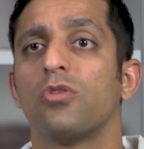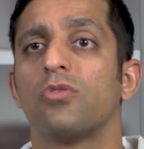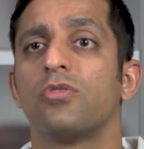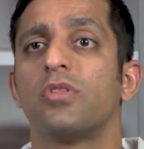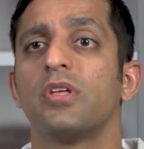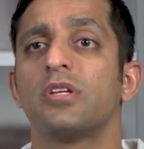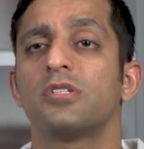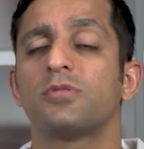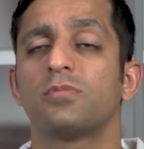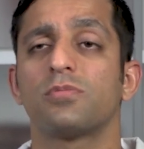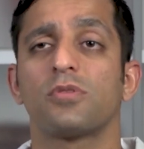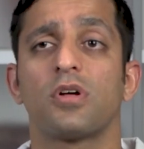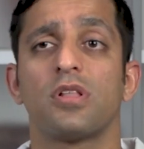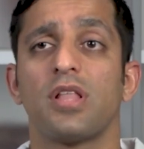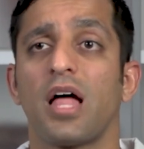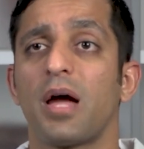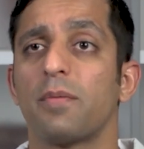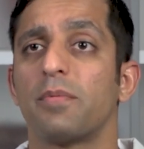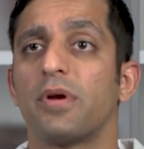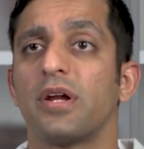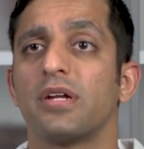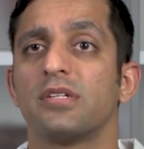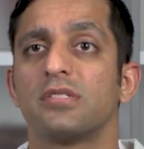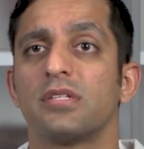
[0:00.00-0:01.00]
This
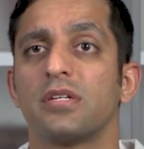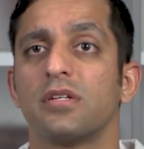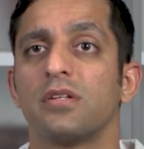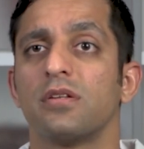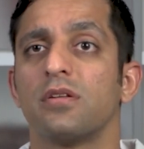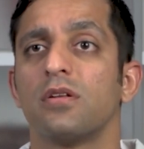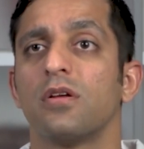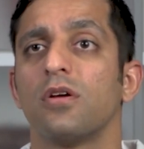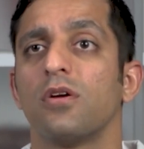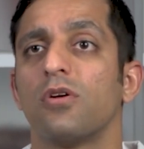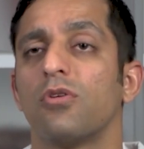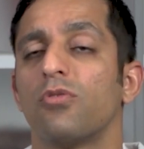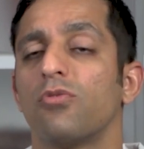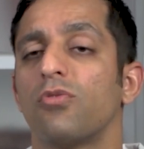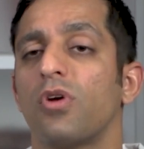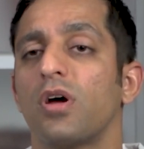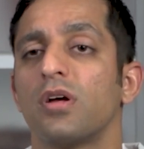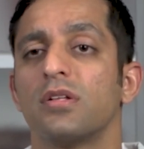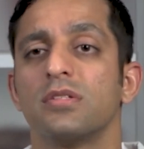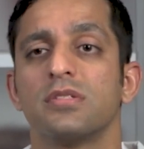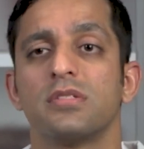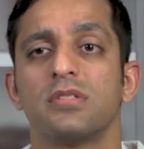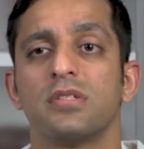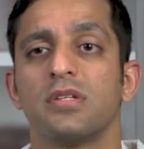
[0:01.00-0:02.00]
collaboration
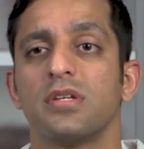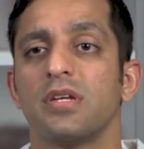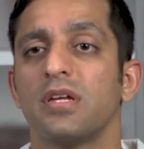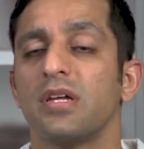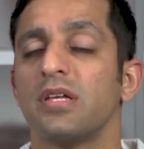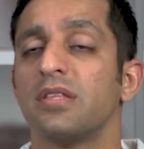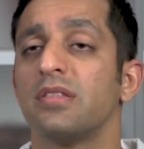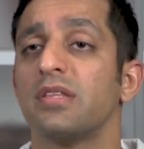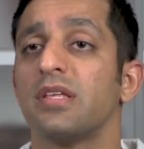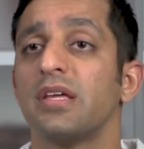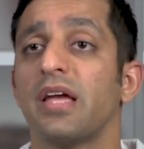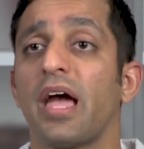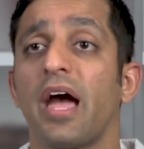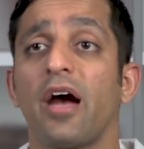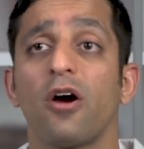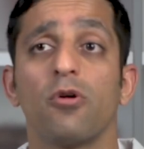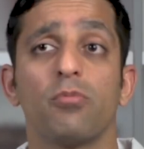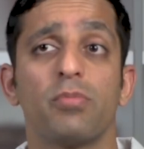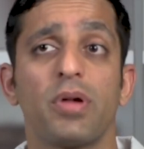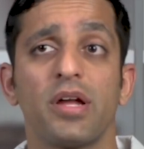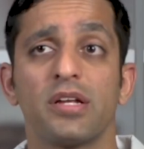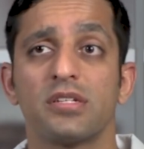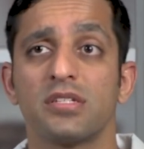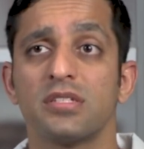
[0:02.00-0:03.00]
runs in the
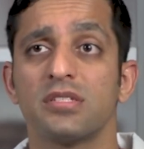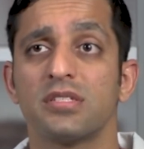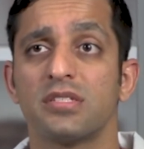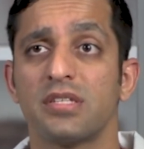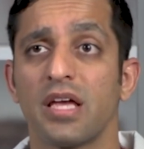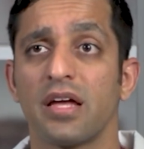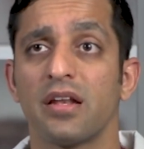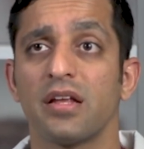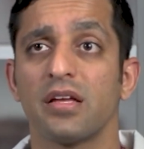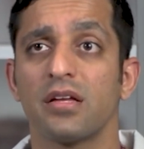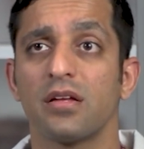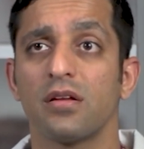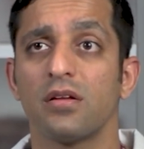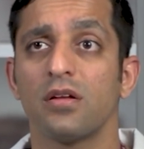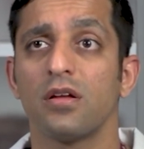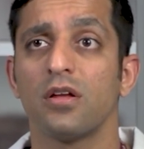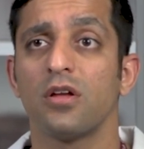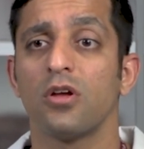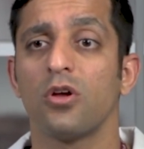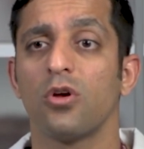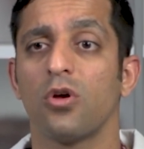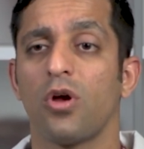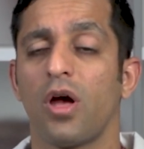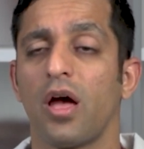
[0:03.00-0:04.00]
outpatient setting
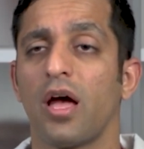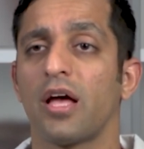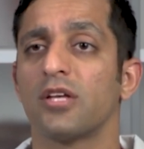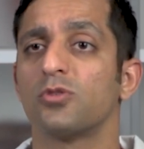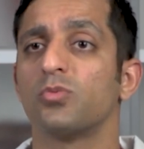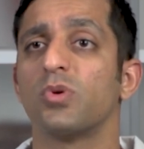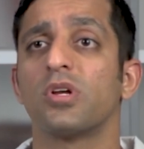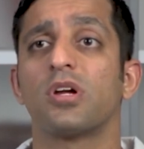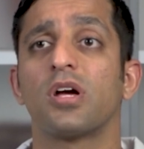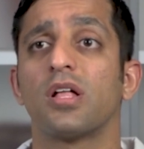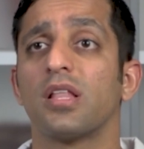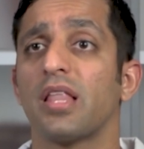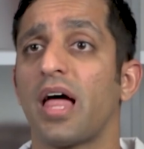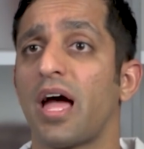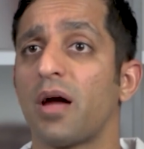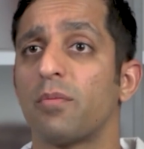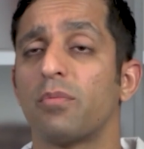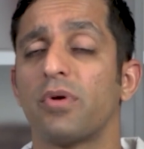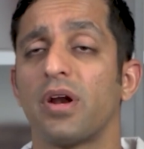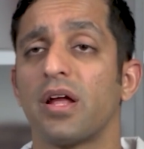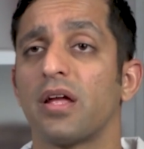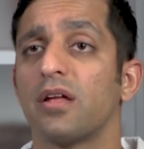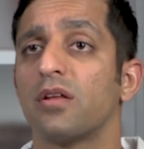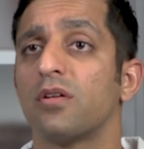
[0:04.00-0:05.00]
as we
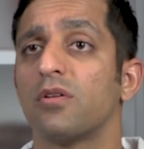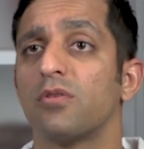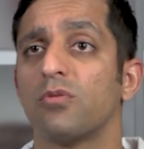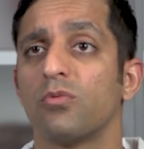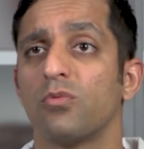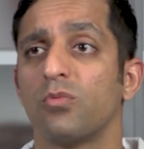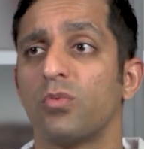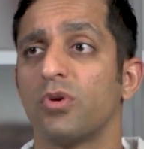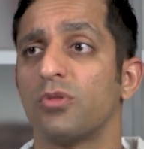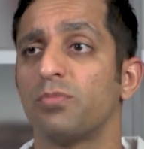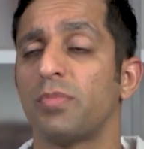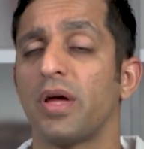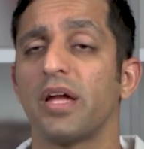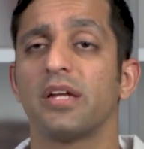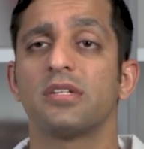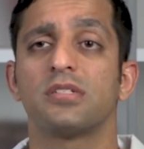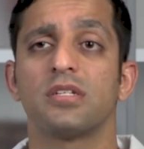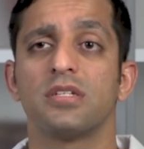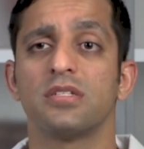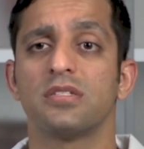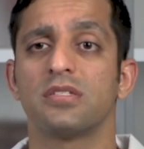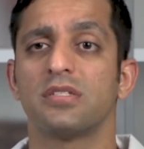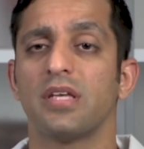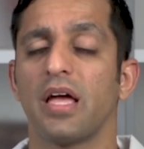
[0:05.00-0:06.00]
collaborate with
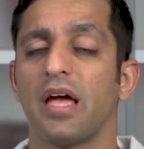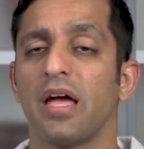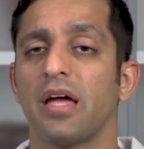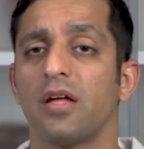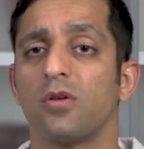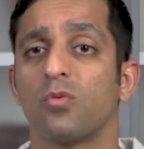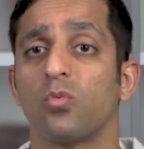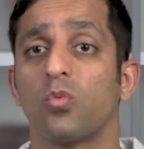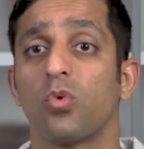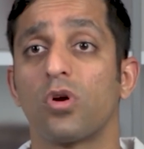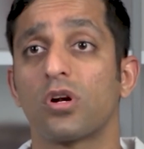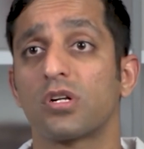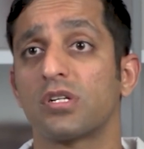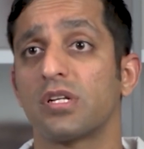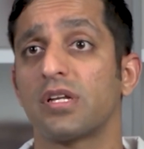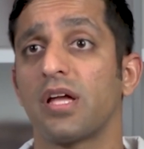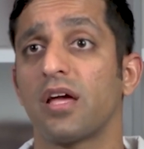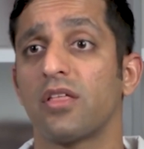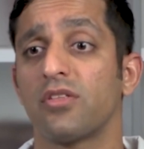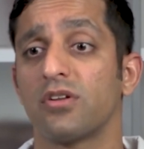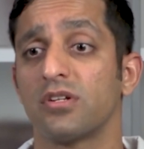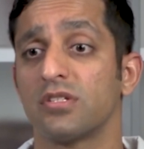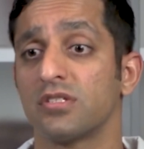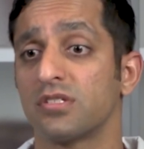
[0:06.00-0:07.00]
patients and work
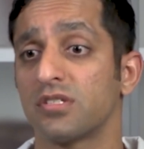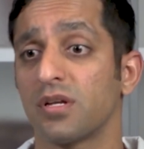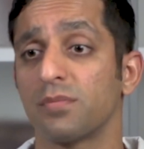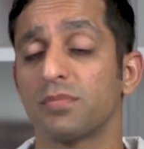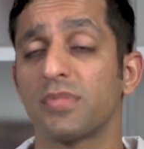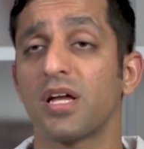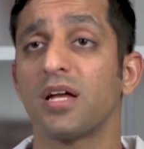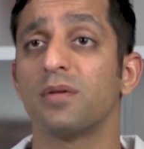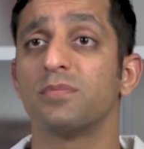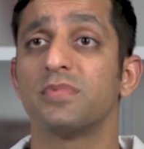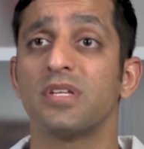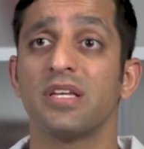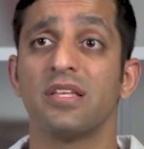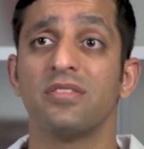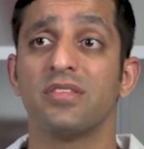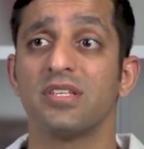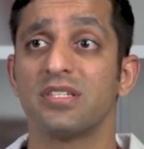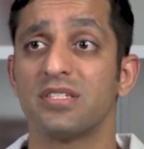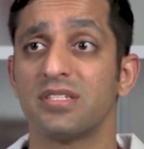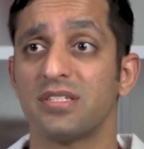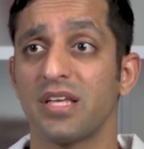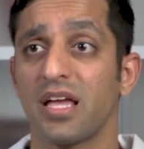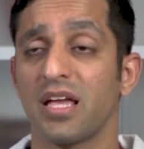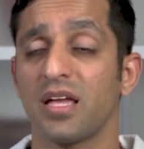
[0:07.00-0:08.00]
together and sometimes in the
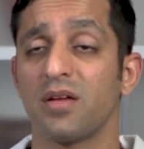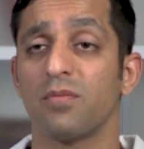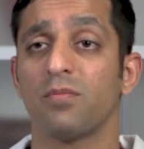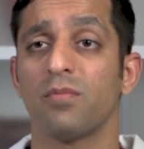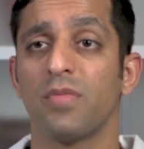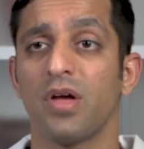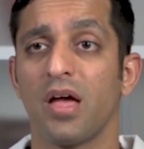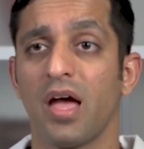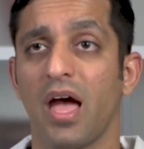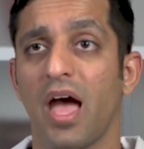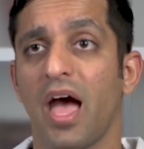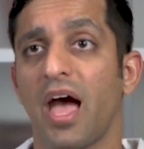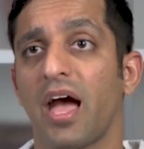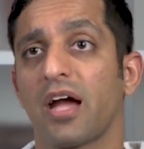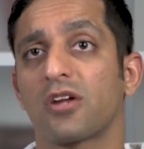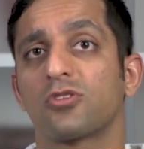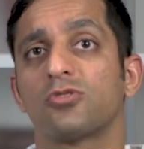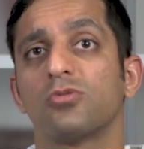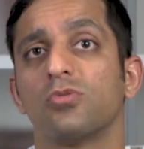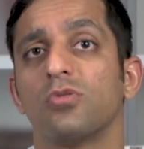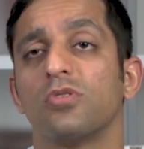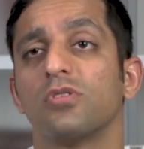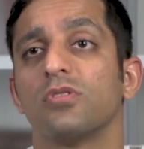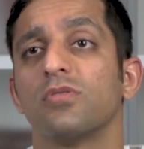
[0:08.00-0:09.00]
same
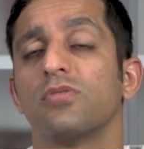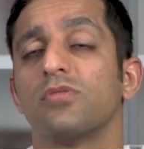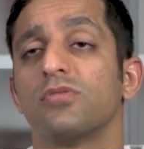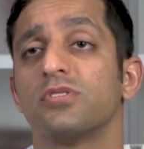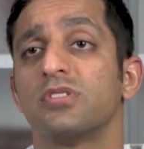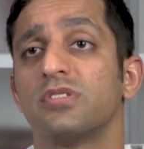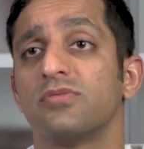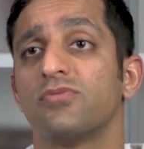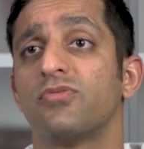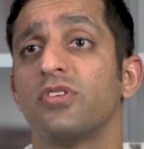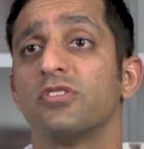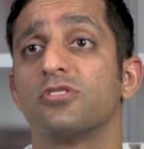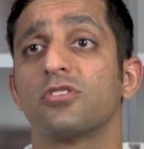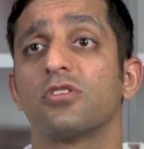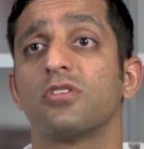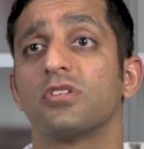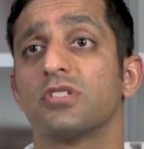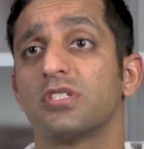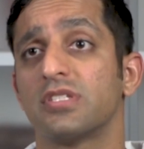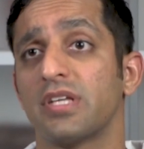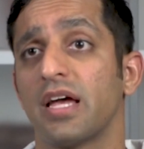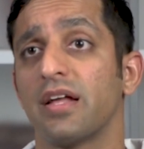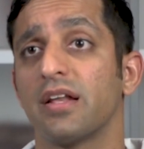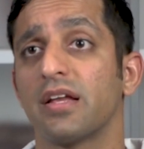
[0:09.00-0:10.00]
actual physical
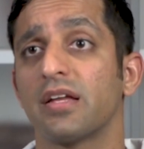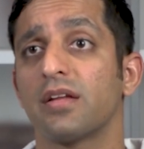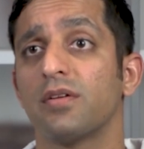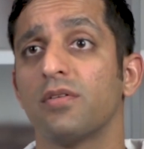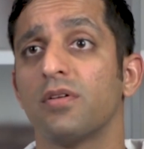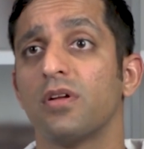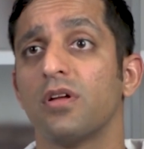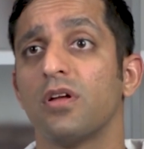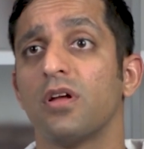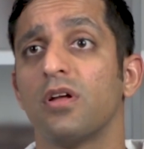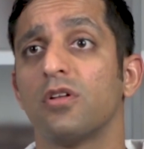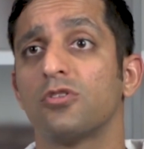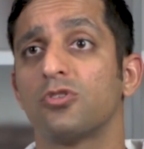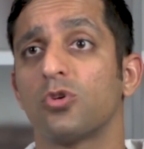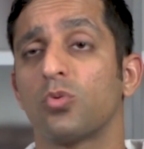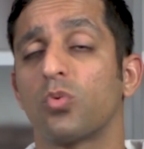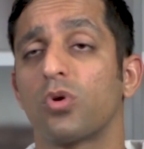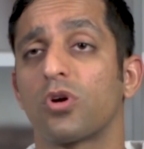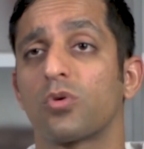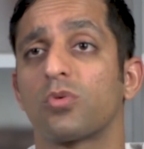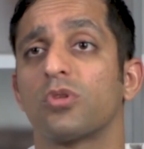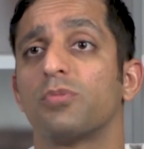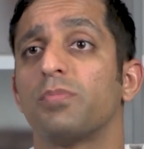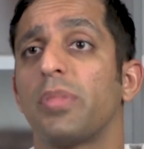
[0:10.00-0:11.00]
setting to
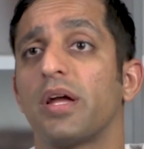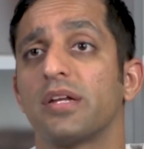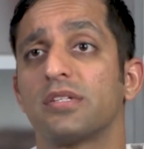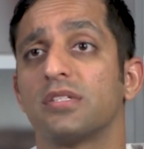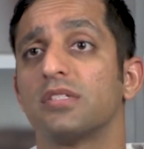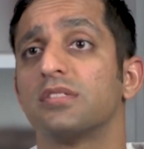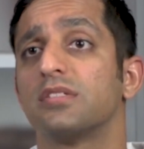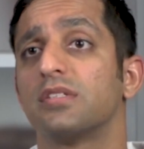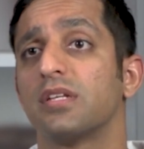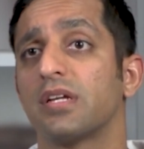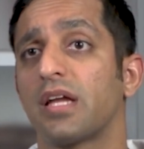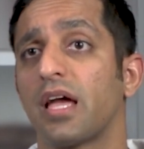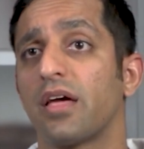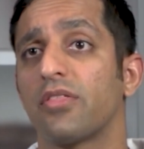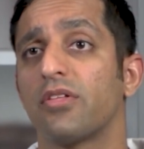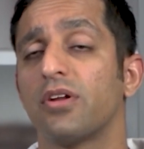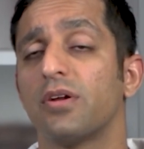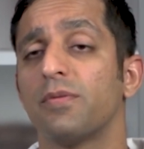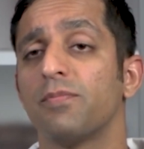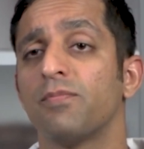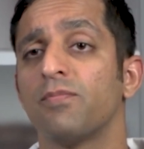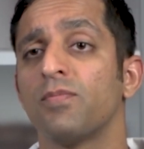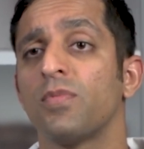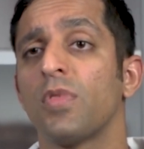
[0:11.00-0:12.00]
work with patients
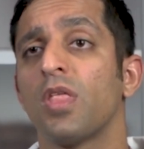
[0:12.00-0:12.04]
together.